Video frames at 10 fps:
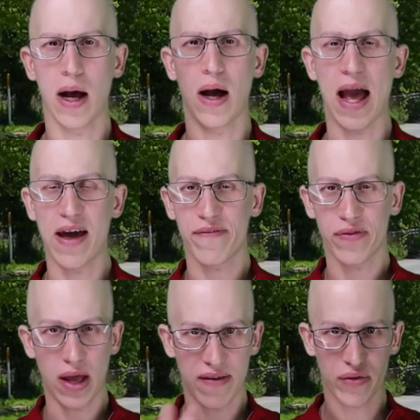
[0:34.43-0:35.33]

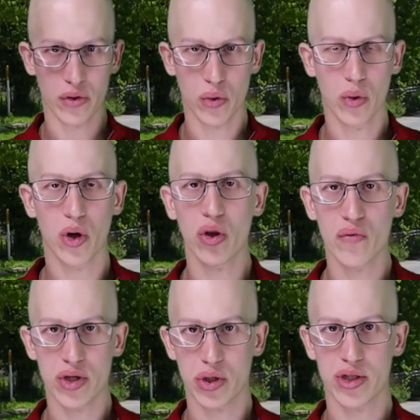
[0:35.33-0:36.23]
After doing
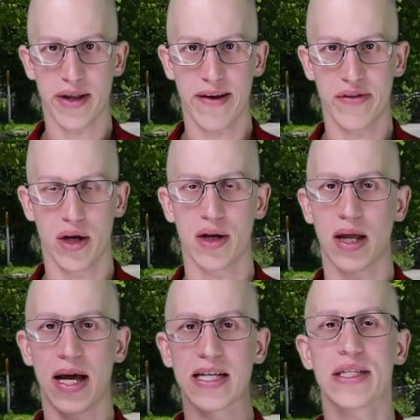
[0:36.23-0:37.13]
all the research that I've
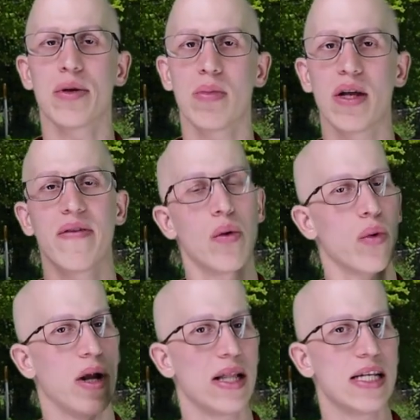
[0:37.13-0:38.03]
done, I still believe
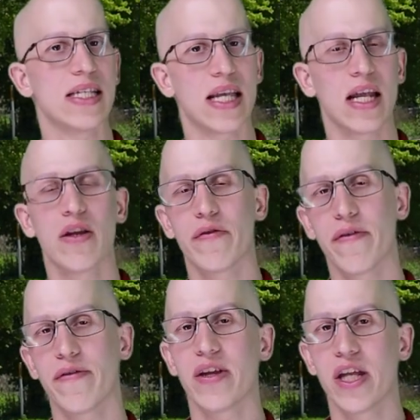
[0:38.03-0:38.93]
that we're at least 10 to
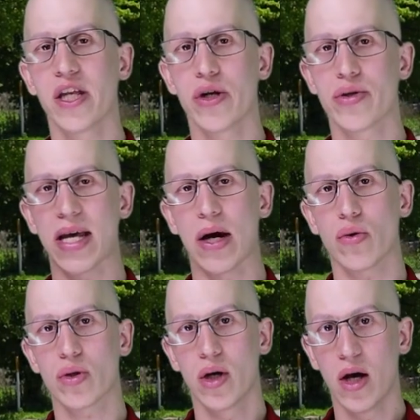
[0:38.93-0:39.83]
15 years
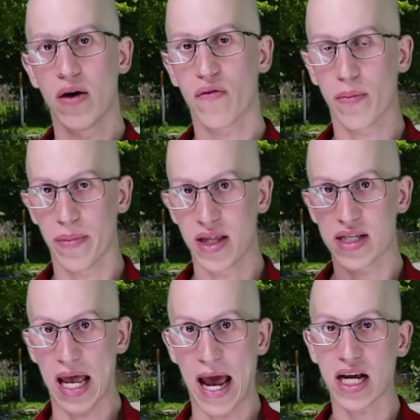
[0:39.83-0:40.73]
out from
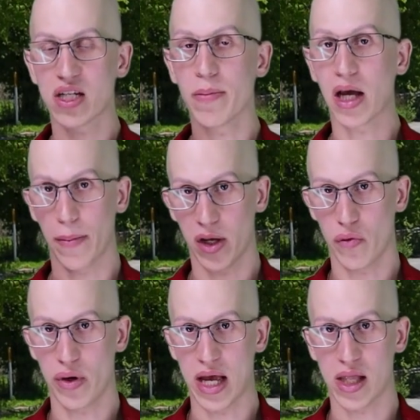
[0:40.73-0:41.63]
this actually
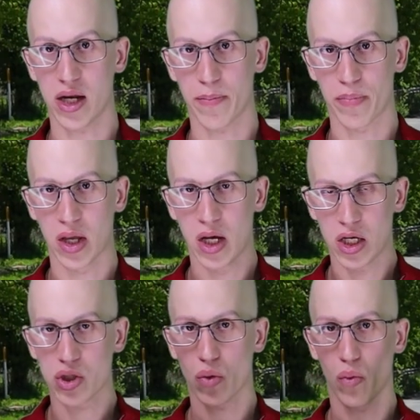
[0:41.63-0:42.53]
becoming a reality.
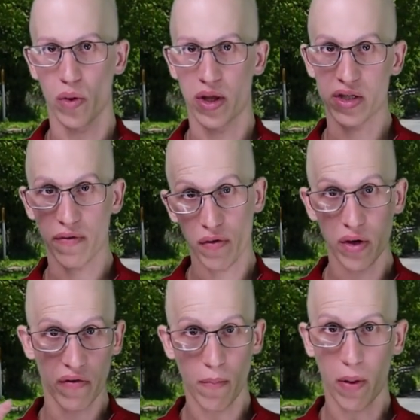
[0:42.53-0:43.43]
So there's a
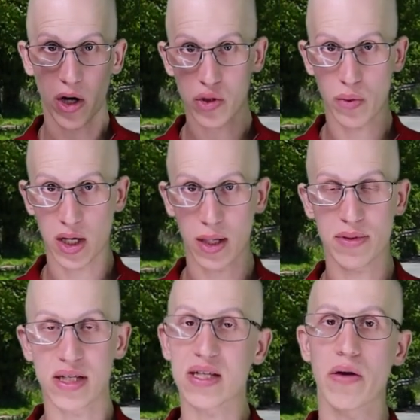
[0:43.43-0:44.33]
few different parts when it
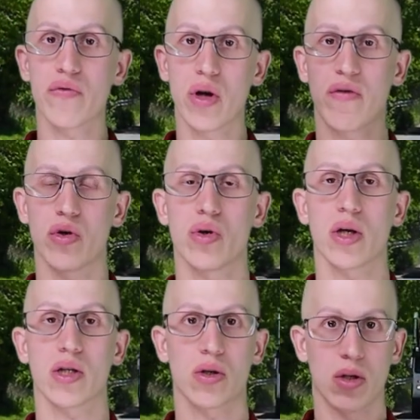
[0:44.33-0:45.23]
comes to self-driving
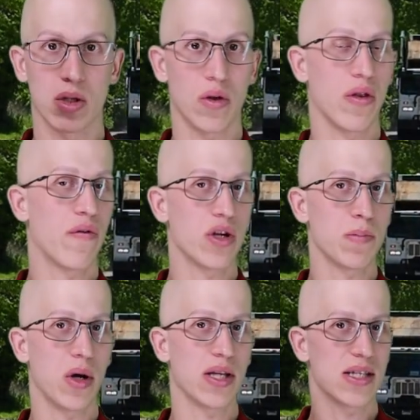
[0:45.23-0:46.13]
trucks. The
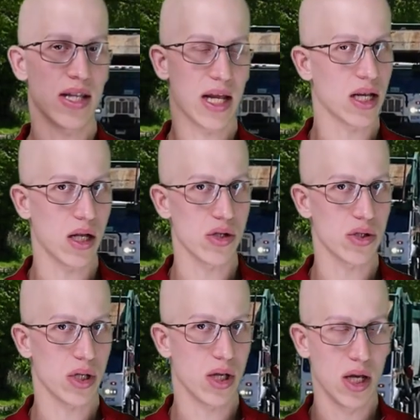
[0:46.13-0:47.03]
first part is the
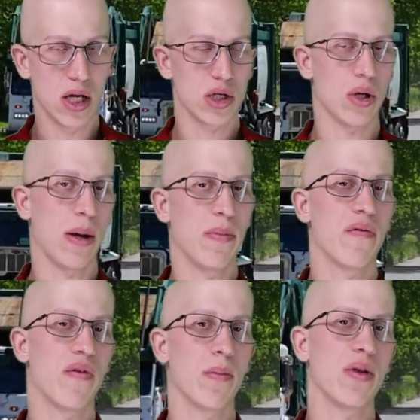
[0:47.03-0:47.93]
technology. So I'm
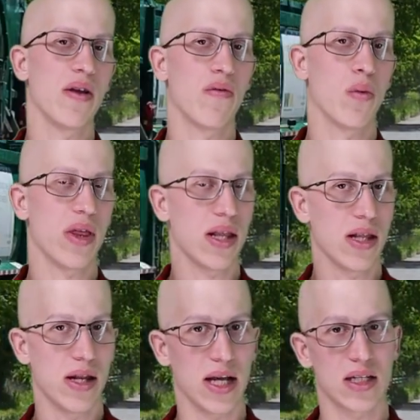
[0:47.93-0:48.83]
a firm believer
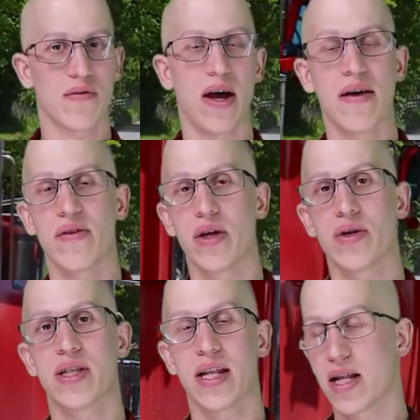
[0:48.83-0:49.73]
within the next 5
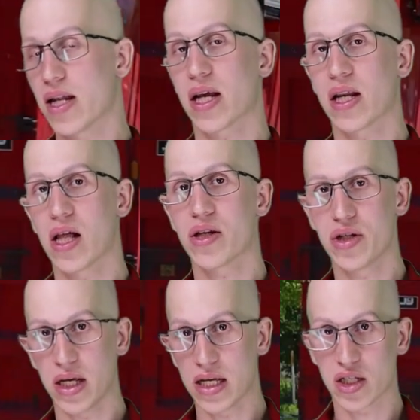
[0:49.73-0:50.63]
years that the
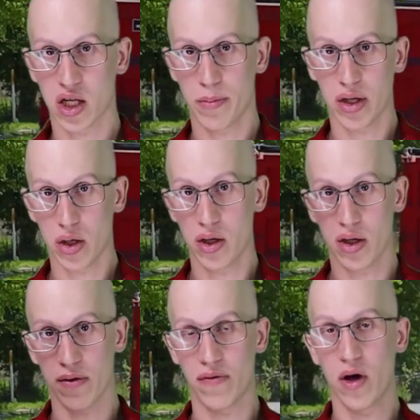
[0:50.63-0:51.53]
technology is going to be good
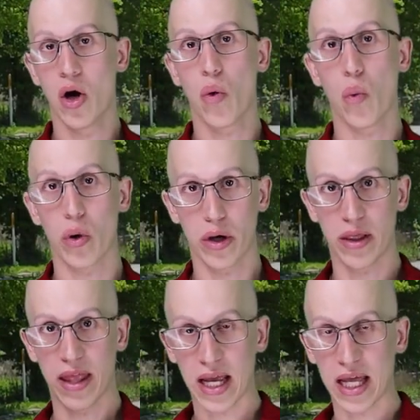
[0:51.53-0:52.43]
enough
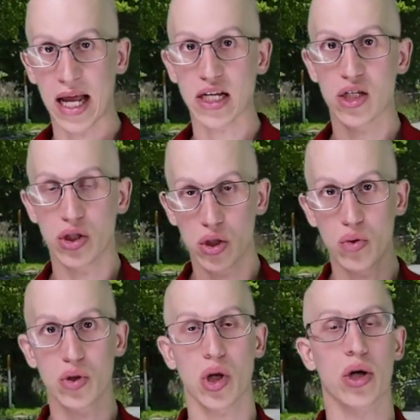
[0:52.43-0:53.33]
where they can actually
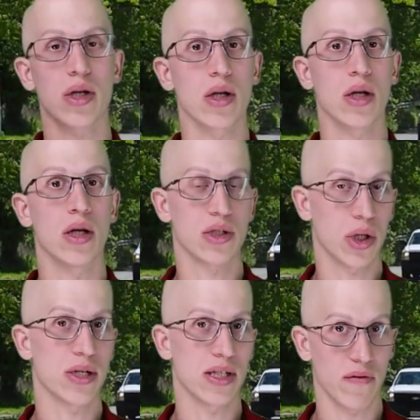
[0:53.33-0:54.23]
start
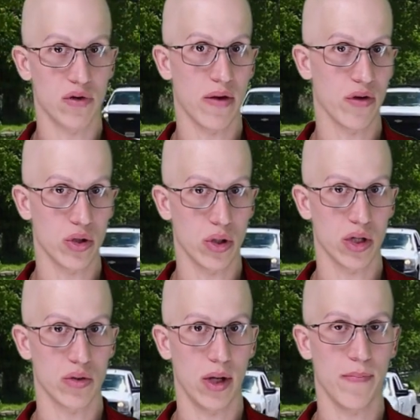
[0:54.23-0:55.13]
self-driving
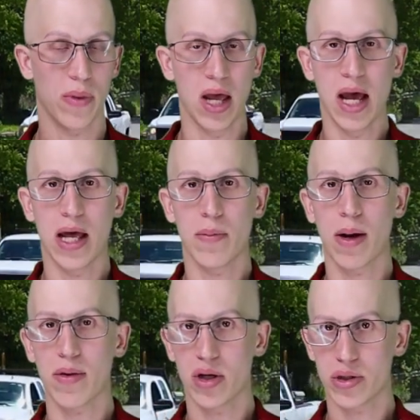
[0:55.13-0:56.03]
trucks, right? And they're
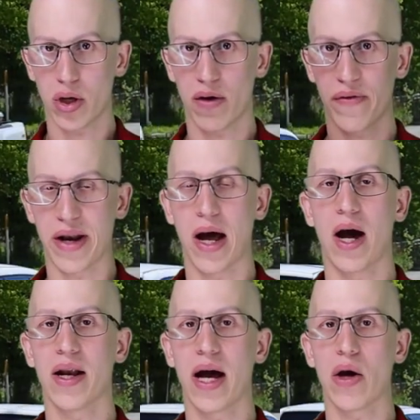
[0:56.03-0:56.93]
probably going to start off
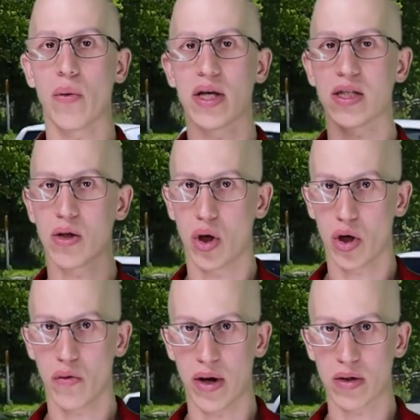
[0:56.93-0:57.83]
on highways and
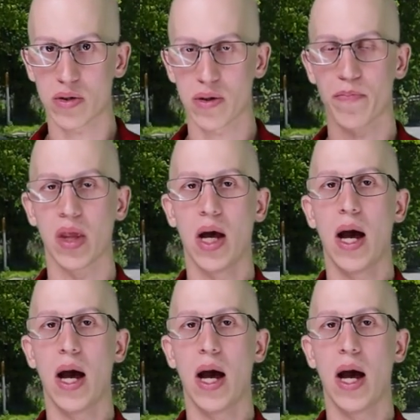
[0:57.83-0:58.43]
longer routes.